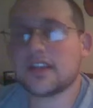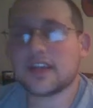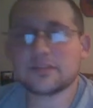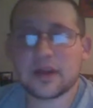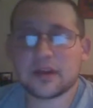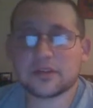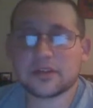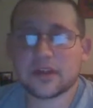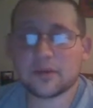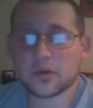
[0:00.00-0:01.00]
it has
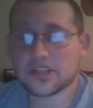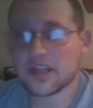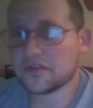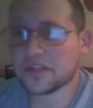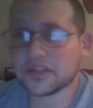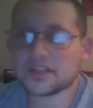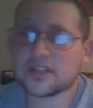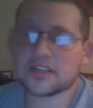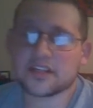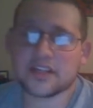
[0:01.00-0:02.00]
power and once everything is
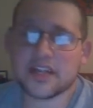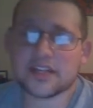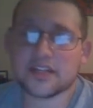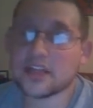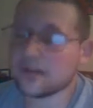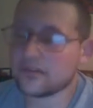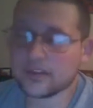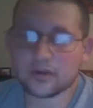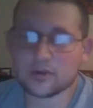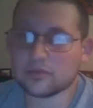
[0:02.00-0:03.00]
interconnected,
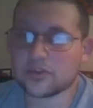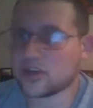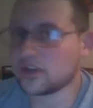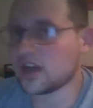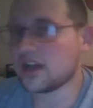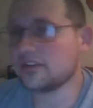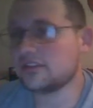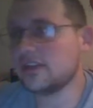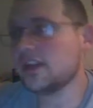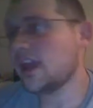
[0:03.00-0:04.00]
everything will turn on,
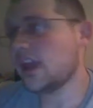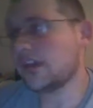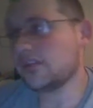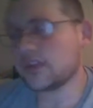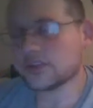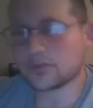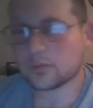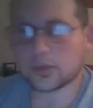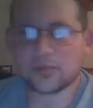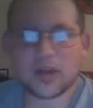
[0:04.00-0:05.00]
everything should
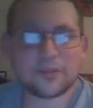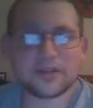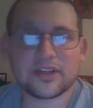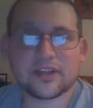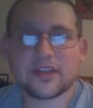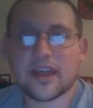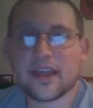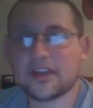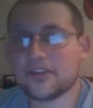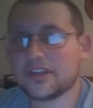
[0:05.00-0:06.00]
work properly,
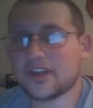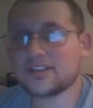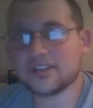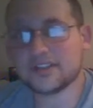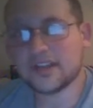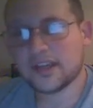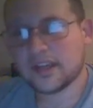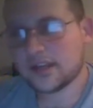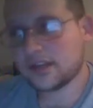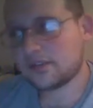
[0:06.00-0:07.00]
and if it doesn't,
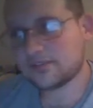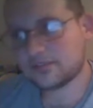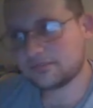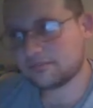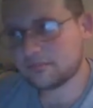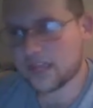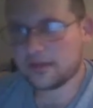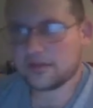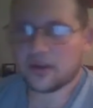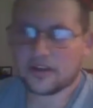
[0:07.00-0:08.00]
you
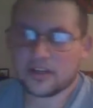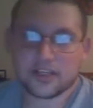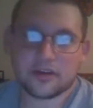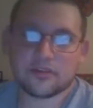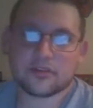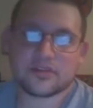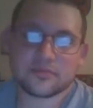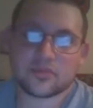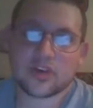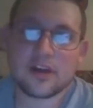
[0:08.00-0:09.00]
may need to go through
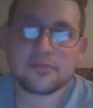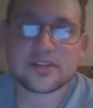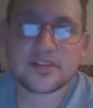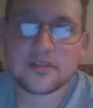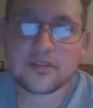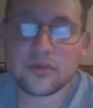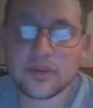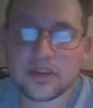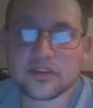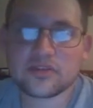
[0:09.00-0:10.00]
some prompts through
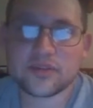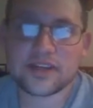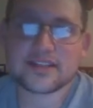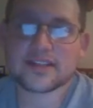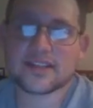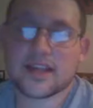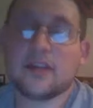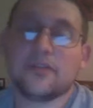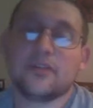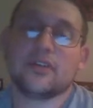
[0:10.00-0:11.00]
the screens
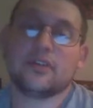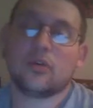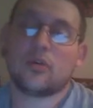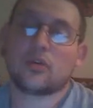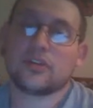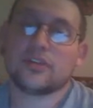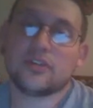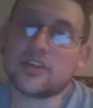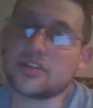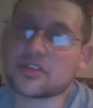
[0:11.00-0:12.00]
itself, or
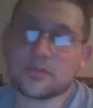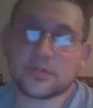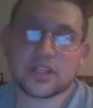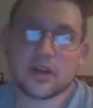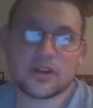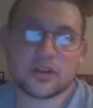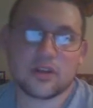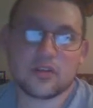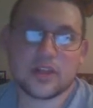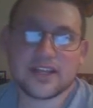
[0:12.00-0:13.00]
you can just simply call your
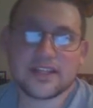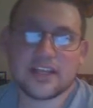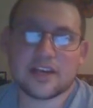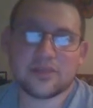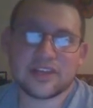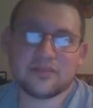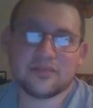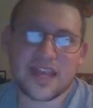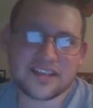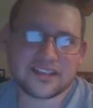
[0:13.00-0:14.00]
local IT company
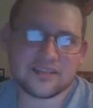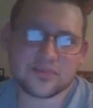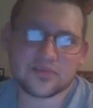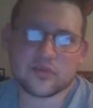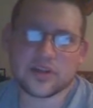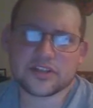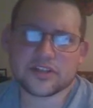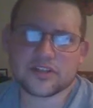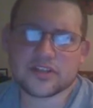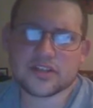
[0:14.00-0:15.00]
and ask them some
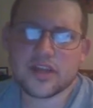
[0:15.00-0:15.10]
questions.